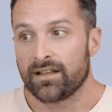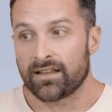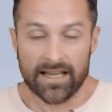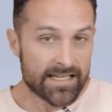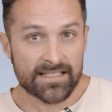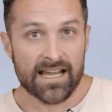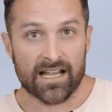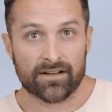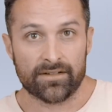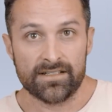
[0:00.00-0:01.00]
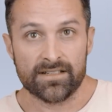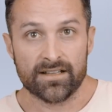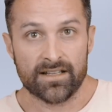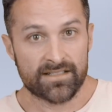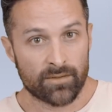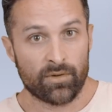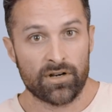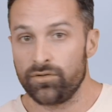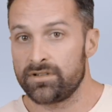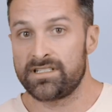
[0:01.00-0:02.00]
less calories than someone
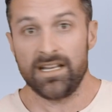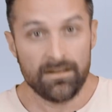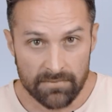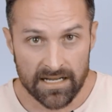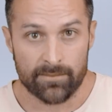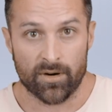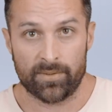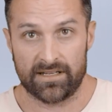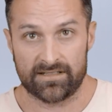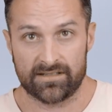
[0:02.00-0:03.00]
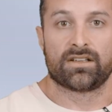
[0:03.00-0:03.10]
who didn't become obese.